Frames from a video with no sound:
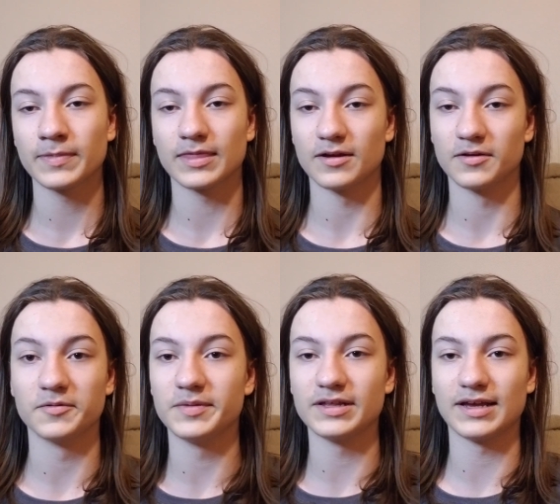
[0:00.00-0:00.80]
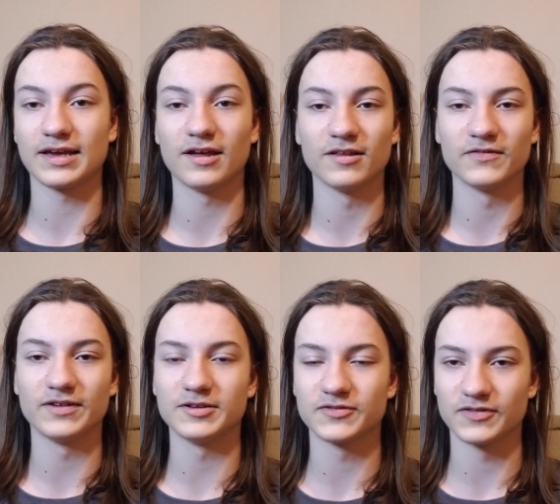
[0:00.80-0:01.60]
there will be like other
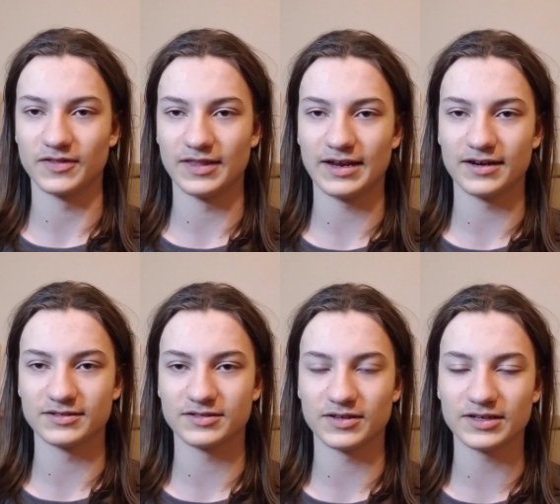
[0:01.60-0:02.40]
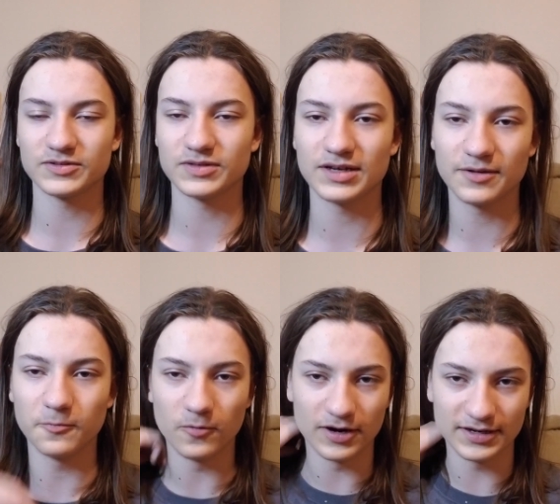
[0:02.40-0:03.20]
videos from there. So that's what I
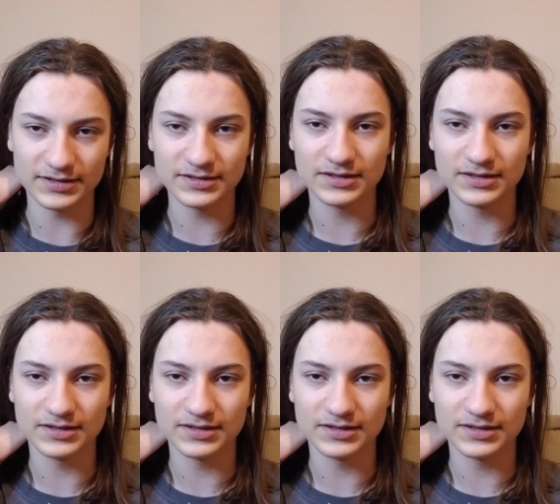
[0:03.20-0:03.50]
want